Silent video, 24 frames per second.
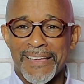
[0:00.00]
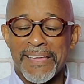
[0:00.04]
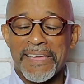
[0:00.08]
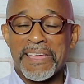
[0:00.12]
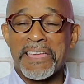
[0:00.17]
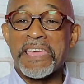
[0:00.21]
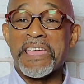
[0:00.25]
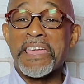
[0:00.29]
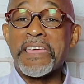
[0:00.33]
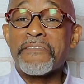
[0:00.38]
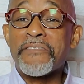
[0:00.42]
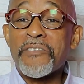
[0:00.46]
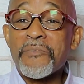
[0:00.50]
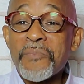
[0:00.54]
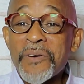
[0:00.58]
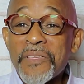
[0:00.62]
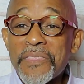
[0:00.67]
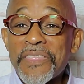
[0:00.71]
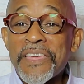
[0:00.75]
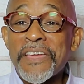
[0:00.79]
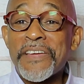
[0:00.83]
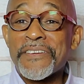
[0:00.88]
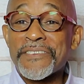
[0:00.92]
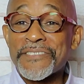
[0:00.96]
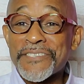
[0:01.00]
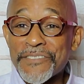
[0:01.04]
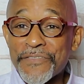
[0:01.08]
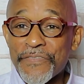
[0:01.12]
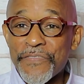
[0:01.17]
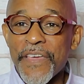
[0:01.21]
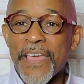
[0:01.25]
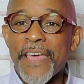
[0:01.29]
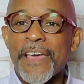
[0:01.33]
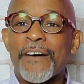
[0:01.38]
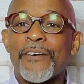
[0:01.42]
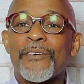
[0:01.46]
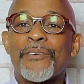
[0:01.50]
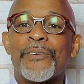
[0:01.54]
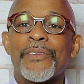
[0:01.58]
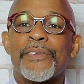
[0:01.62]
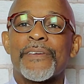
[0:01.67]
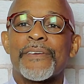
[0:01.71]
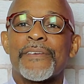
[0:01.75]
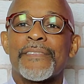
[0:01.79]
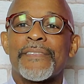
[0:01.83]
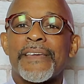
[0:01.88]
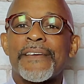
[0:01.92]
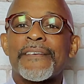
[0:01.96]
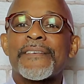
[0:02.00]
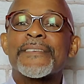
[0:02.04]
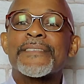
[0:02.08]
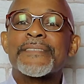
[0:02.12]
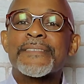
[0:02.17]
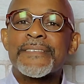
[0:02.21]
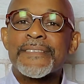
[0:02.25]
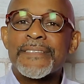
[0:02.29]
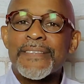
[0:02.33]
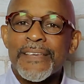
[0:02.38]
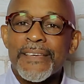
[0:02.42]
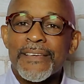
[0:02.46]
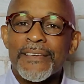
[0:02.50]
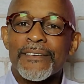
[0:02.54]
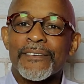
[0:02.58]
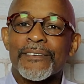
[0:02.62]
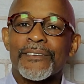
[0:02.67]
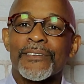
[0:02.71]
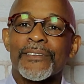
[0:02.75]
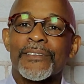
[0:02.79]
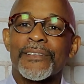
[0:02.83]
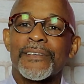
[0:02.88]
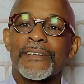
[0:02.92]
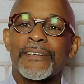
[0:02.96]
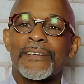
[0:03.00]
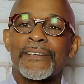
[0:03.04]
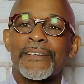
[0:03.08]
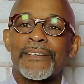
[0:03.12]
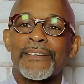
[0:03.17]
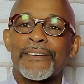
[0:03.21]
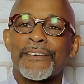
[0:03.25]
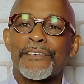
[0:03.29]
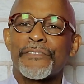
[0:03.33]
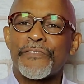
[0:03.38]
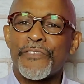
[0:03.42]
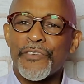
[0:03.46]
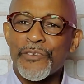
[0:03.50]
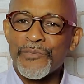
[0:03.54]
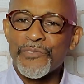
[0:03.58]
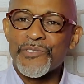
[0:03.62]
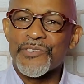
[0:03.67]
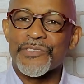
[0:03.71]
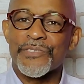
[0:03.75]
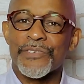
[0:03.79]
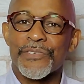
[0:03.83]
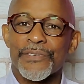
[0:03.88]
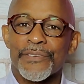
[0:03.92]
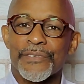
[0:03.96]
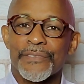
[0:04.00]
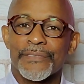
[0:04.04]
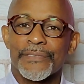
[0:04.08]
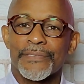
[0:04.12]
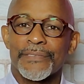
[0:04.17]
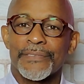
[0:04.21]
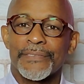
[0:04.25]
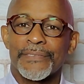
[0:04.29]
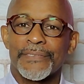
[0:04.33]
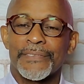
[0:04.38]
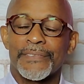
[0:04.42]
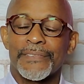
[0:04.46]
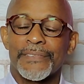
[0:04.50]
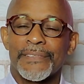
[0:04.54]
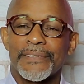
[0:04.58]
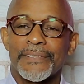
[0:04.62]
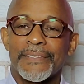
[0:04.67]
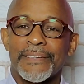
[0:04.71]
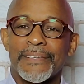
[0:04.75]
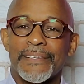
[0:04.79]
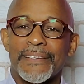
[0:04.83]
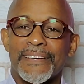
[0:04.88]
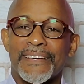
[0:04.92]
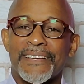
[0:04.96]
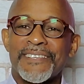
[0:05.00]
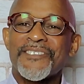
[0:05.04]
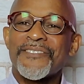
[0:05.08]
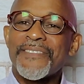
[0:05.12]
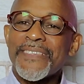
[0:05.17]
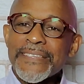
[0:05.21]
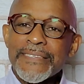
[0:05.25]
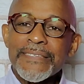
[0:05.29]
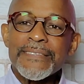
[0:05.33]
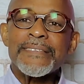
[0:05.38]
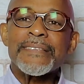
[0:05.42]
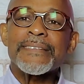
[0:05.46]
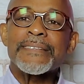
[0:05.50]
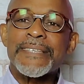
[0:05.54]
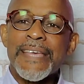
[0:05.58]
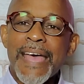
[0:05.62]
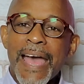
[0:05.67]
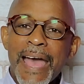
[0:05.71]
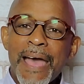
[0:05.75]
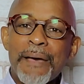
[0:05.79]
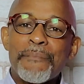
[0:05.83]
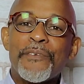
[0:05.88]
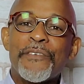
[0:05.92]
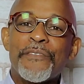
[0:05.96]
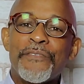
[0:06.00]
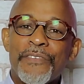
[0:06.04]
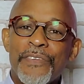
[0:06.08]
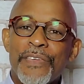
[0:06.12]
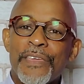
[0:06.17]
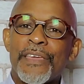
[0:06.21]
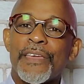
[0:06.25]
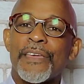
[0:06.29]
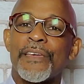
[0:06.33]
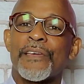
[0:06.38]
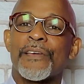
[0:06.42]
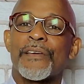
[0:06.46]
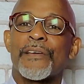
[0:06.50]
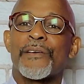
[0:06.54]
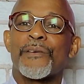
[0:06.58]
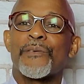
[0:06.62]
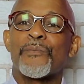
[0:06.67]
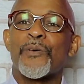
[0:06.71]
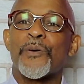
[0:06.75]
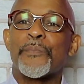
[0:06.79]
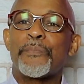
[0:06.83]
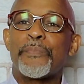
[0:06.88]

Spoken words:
Even when there's failure, there is still a future. So this is the time of year where